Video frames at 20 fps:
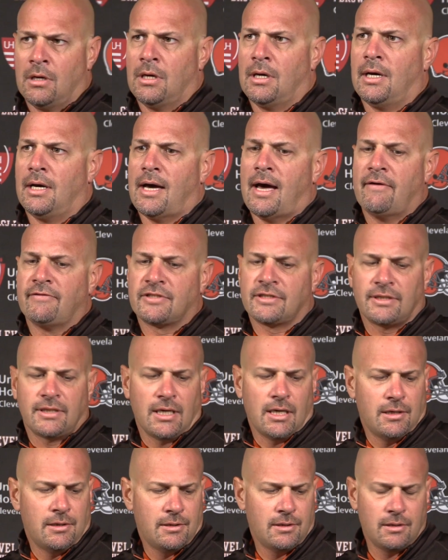Uh,
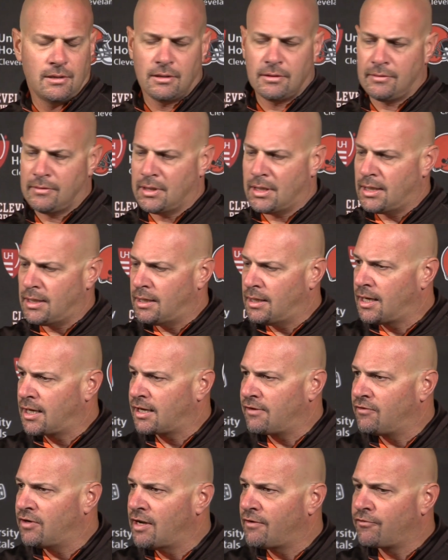obviously, a, a,
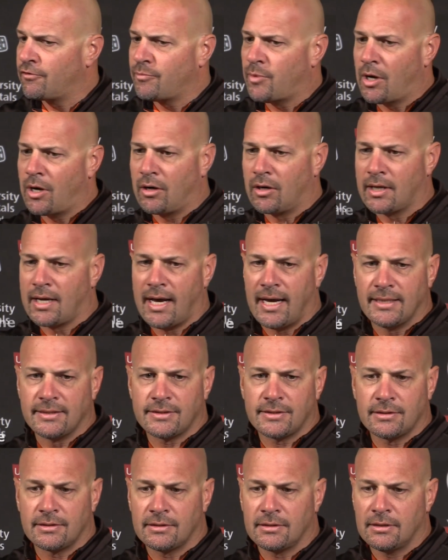heck of an effort by our
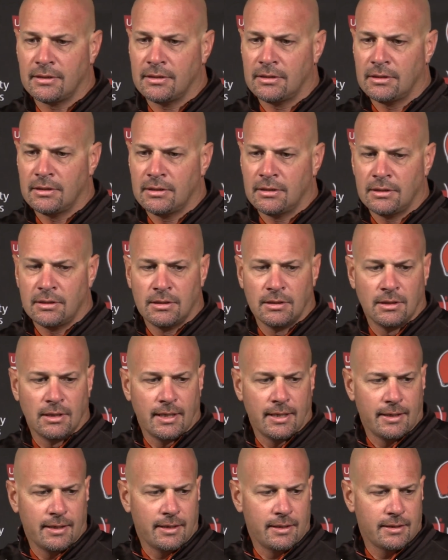guys.
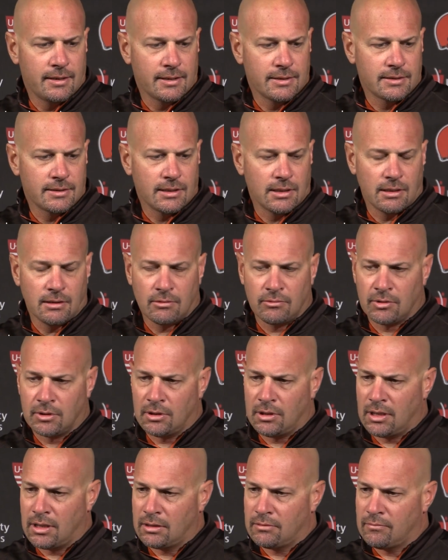Uh, that uh, you
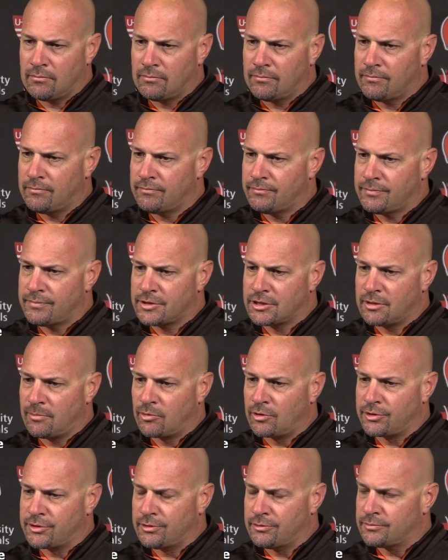know,
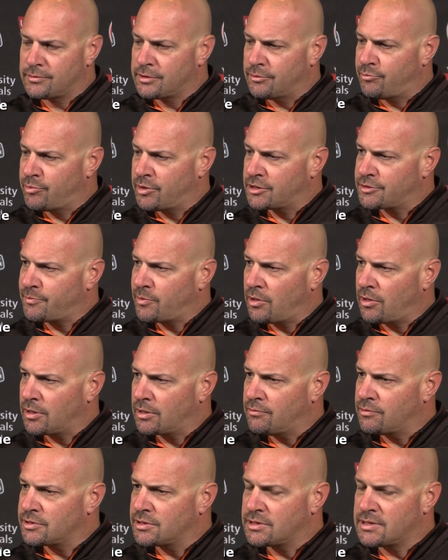similar to, to,
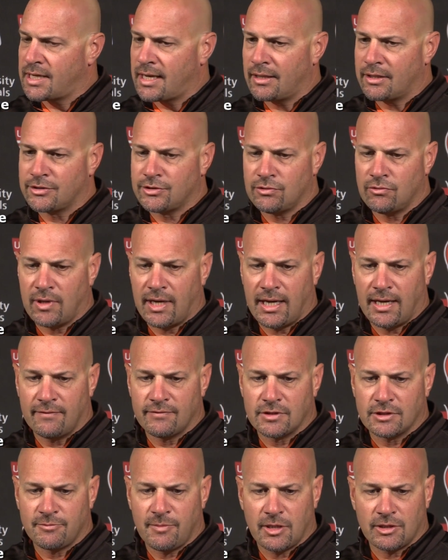Pittsburgh, it was a tale of two
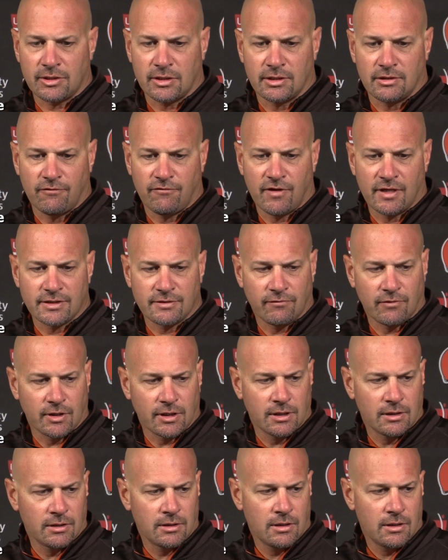halves, especially
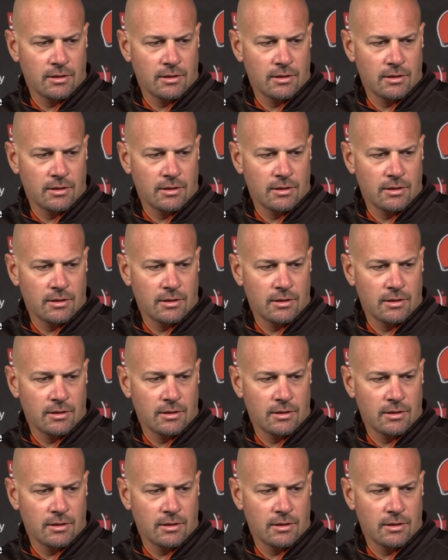defensively.